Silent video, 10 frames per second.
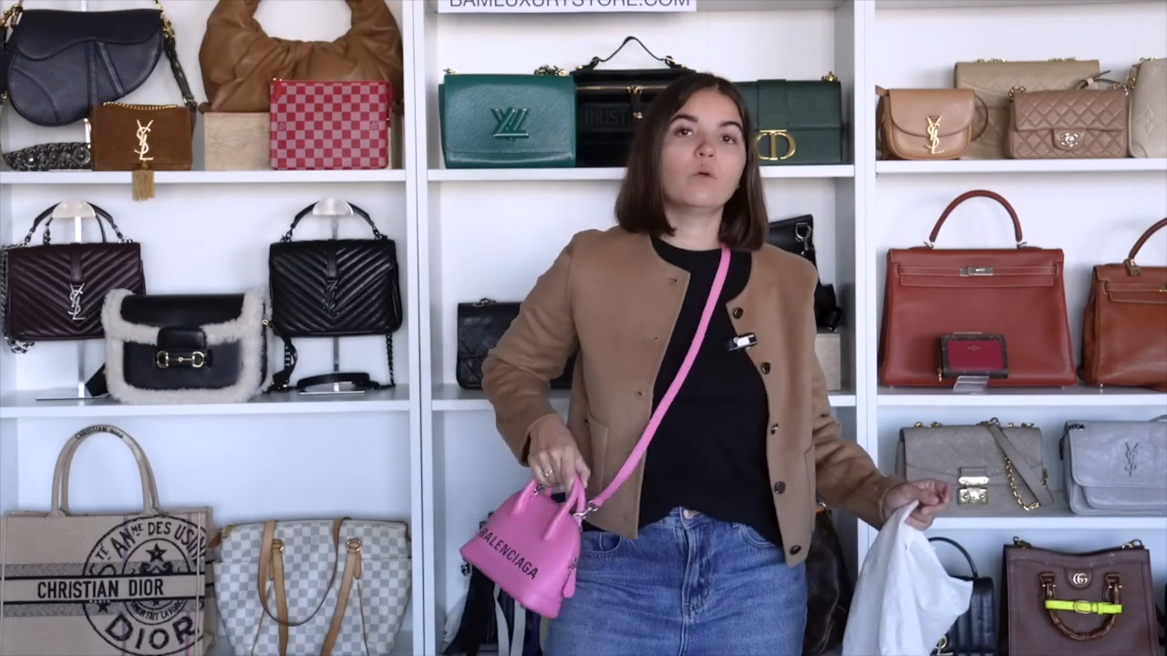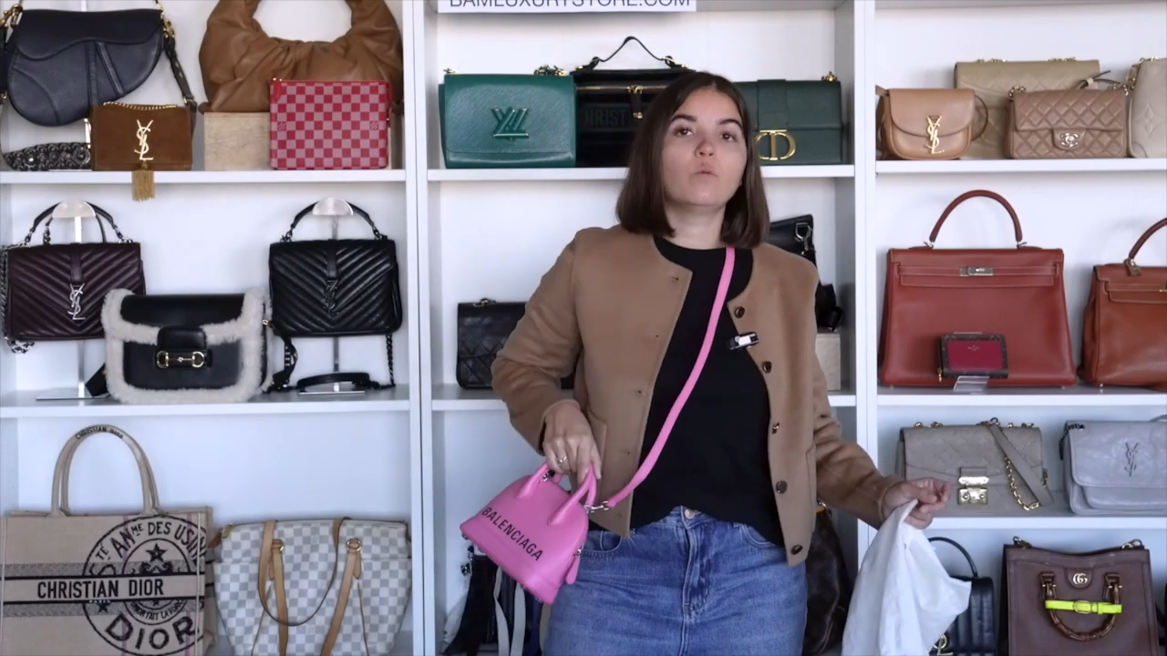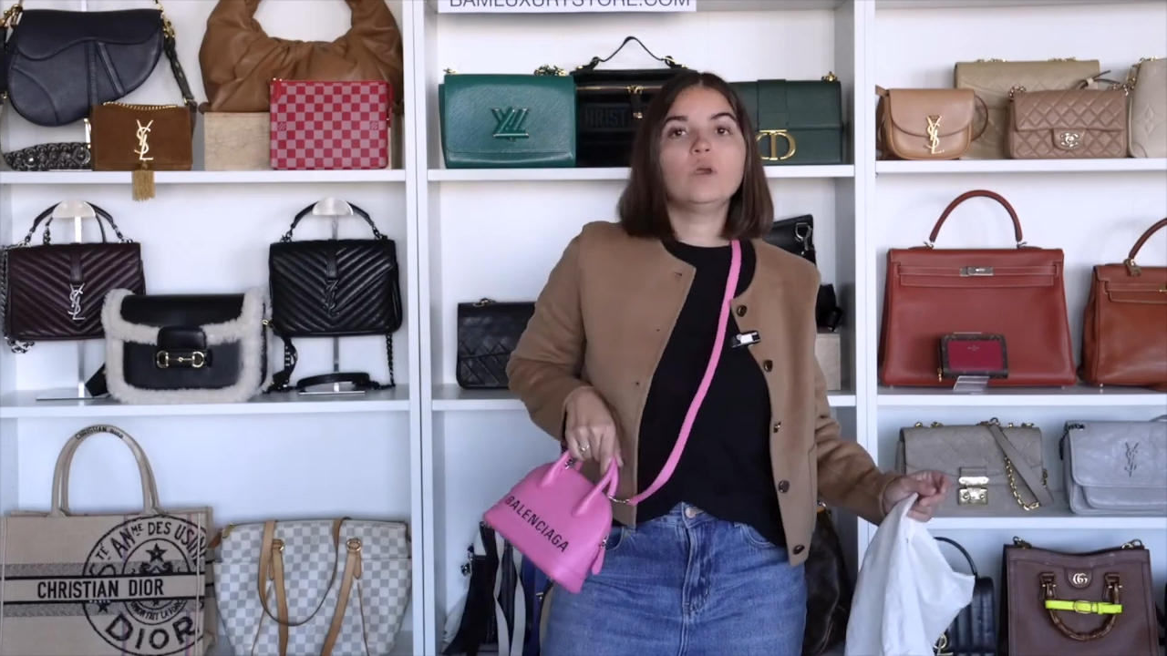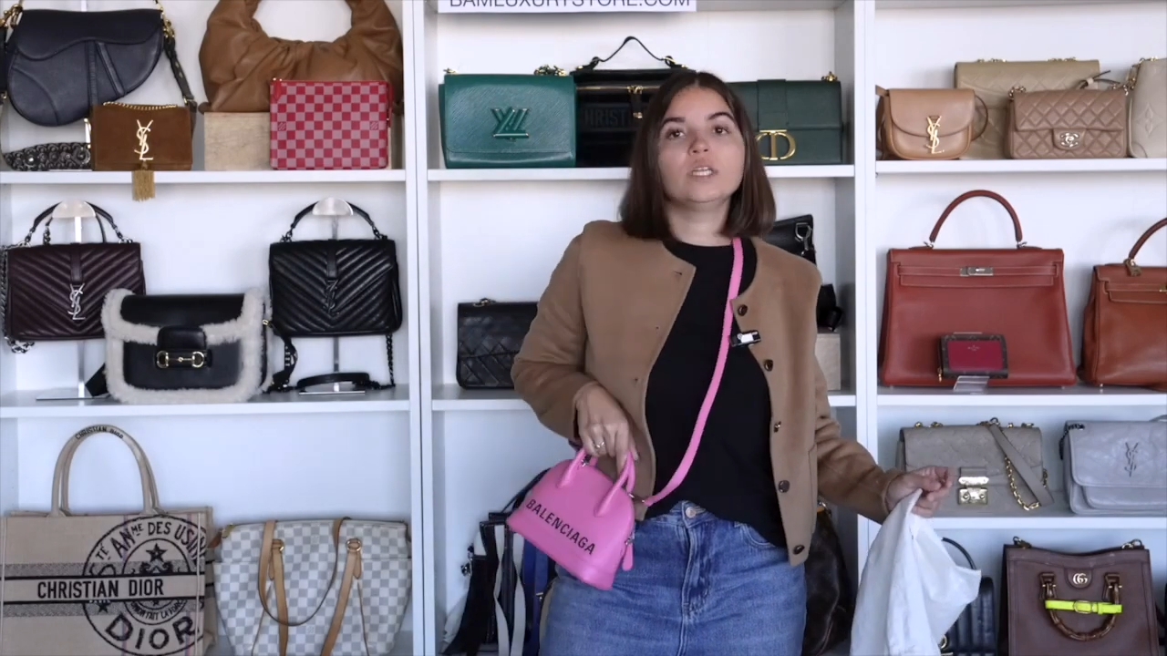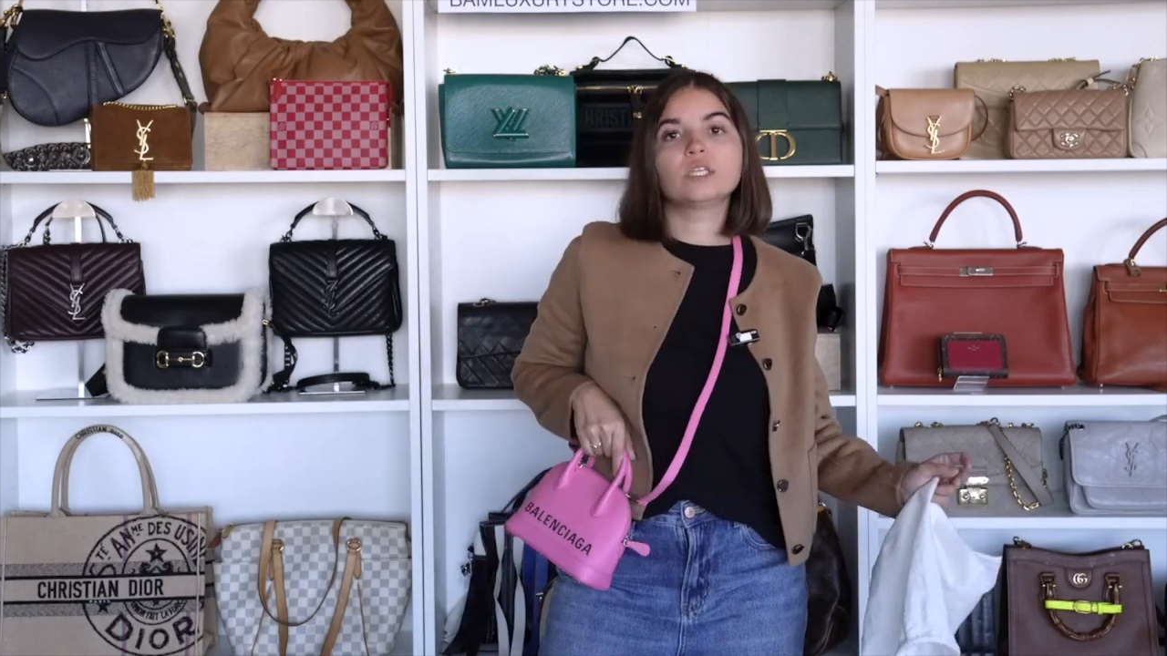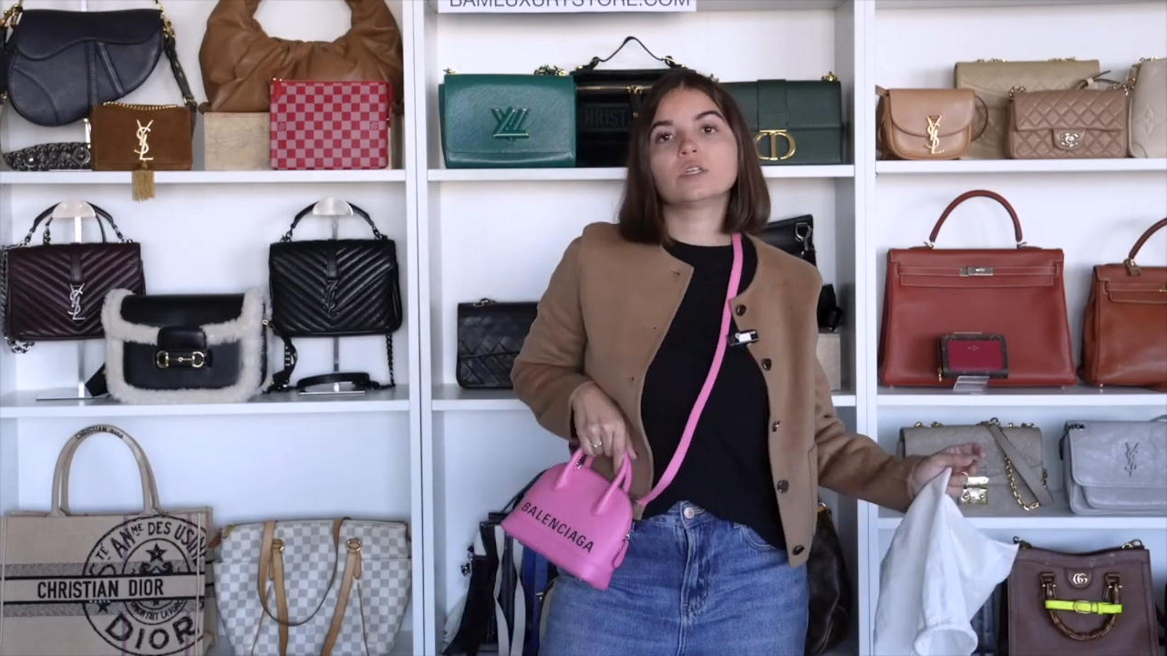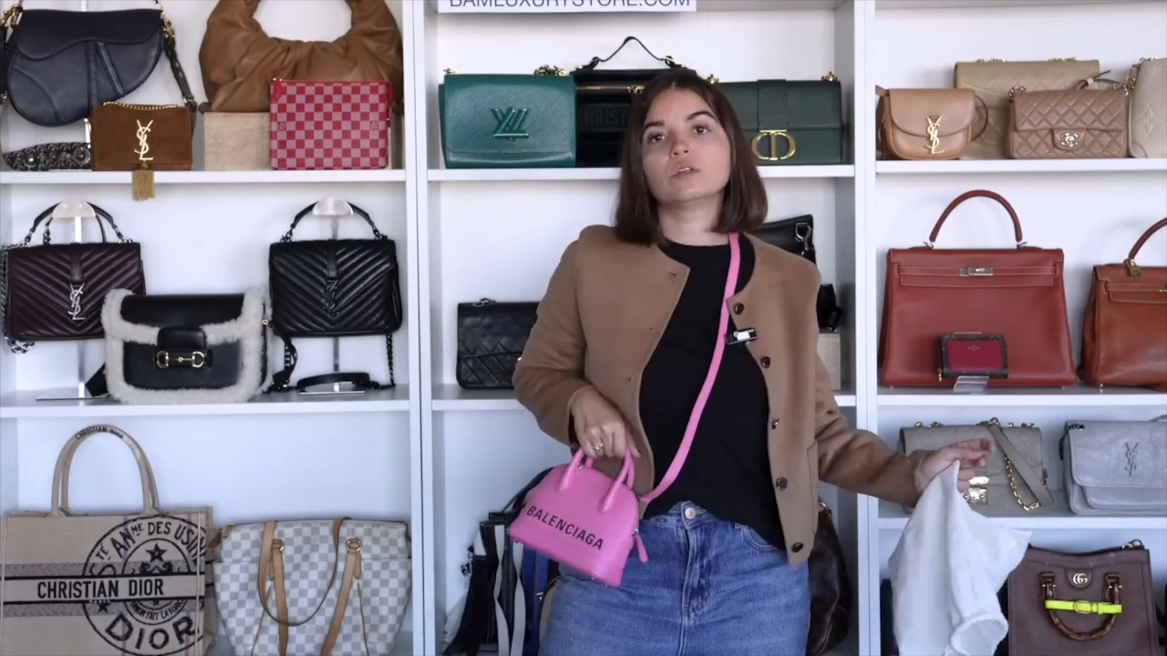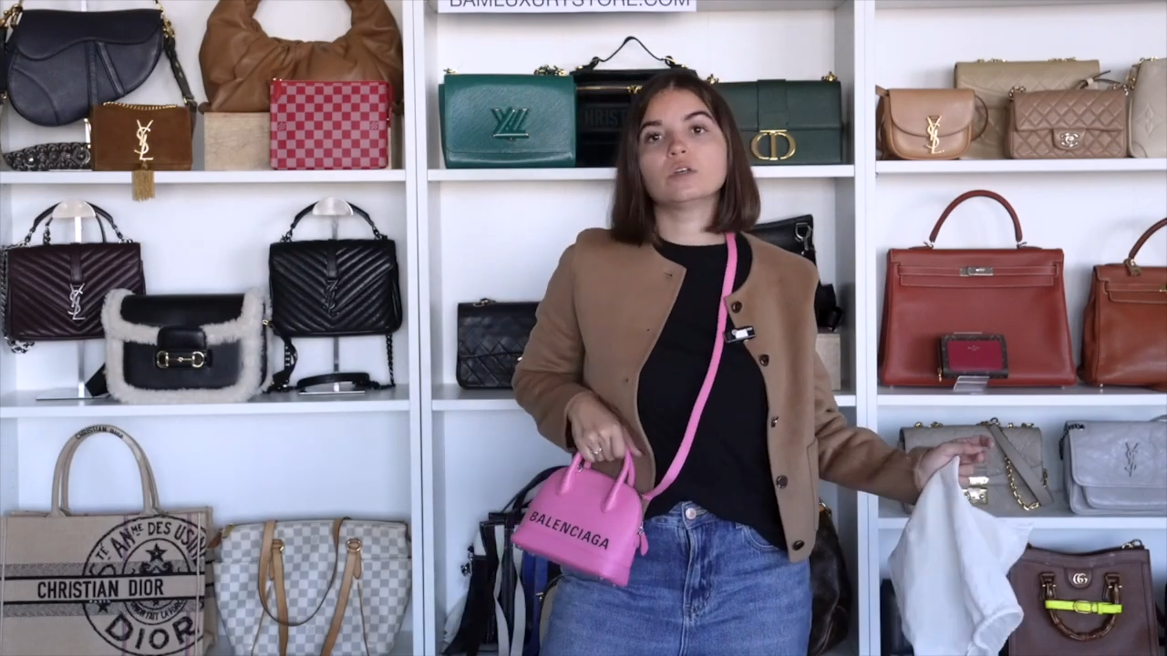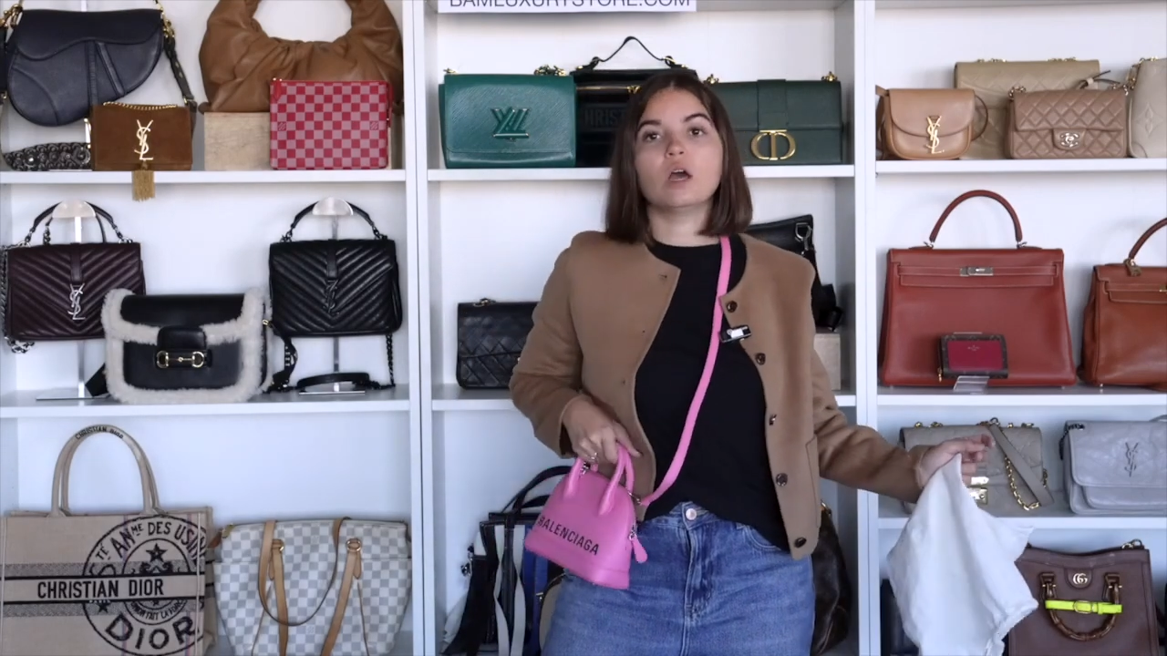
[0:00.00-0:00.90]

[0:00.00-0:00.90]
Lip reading: winter